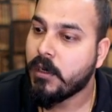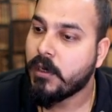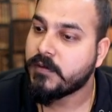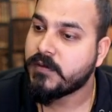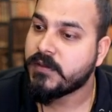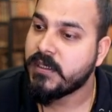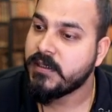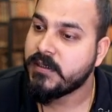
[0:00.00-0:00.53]
Now
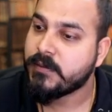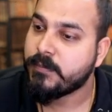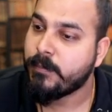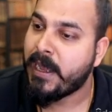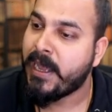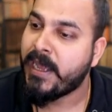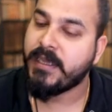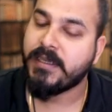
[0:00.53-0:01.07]
since
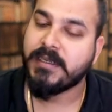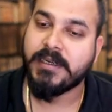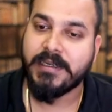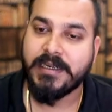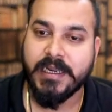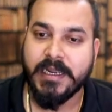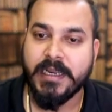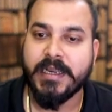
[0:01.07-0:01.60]
my
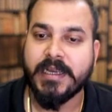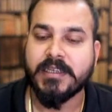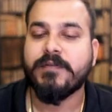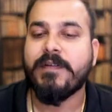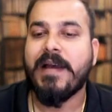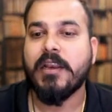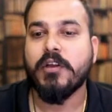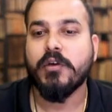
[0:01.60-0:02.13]
t-test
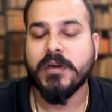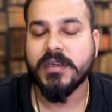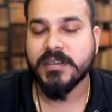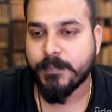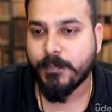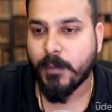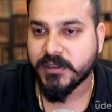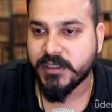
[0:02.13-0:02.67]
value is
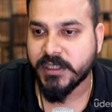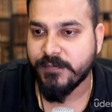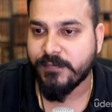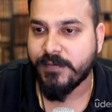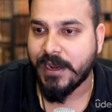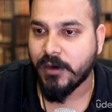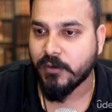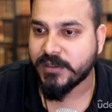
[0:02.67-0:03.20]
a positive
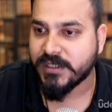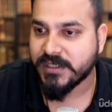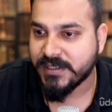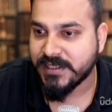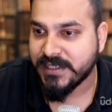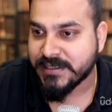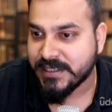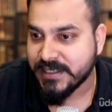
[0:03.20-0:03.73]
value, which is
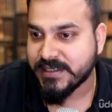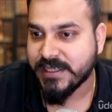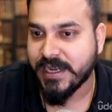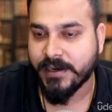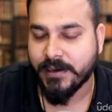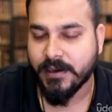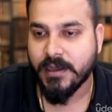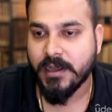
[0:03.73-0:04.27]
at this
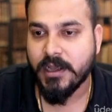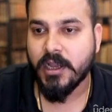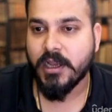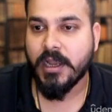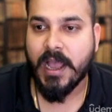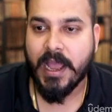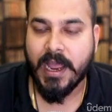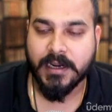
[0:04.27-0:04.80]
end,
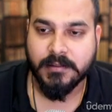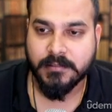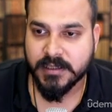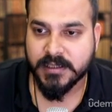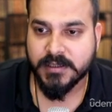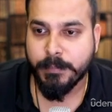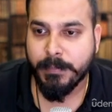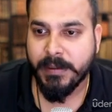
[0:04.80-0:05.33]
and
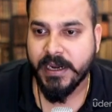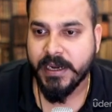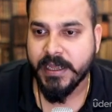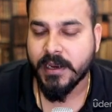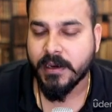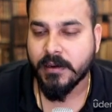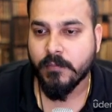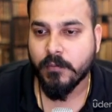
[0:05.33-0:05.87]
this
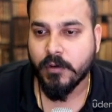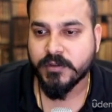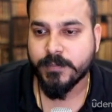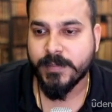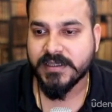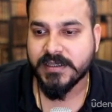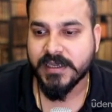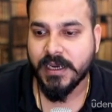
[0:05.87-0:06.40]
median was
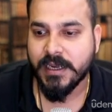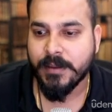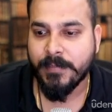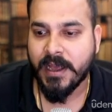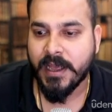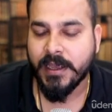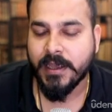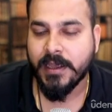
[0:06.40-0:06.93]
basically
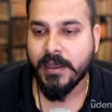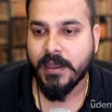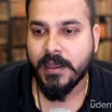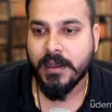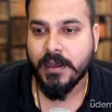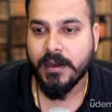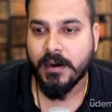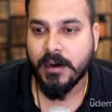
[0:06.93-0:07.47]
my
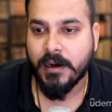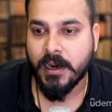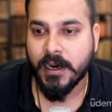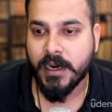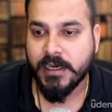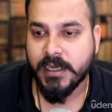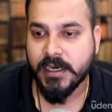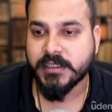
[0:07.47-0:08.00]

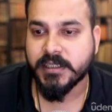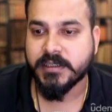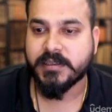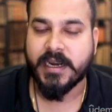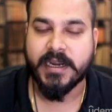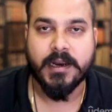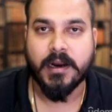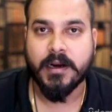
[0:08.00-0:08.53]
intelligence,
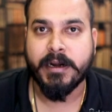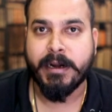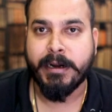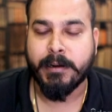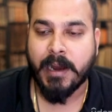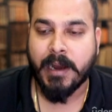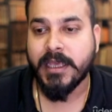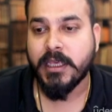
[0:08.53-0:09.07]
right?
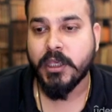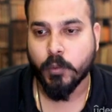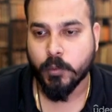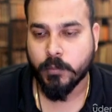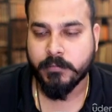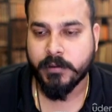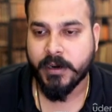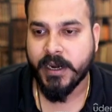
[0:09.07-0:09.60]
100
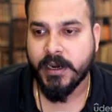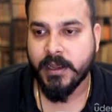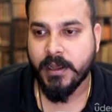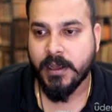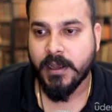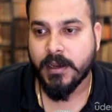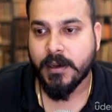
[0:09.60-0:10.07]
IQ, right?